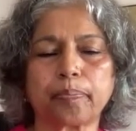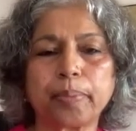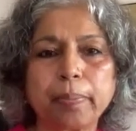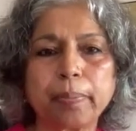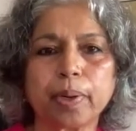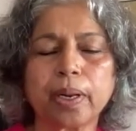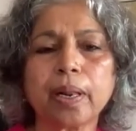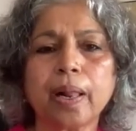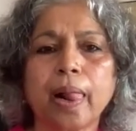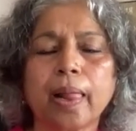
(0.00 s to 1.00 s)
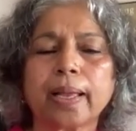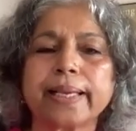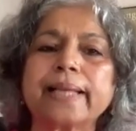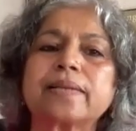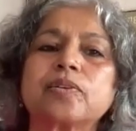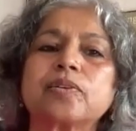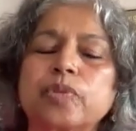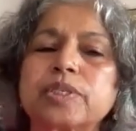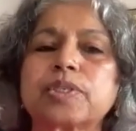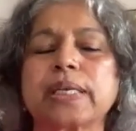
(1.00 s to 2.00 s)
people get
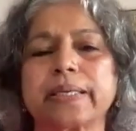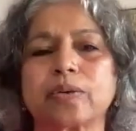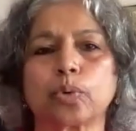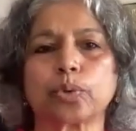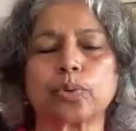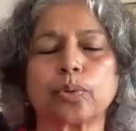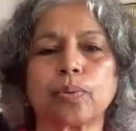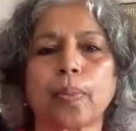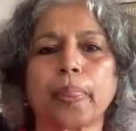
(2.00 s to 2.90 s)
interested in Urdu.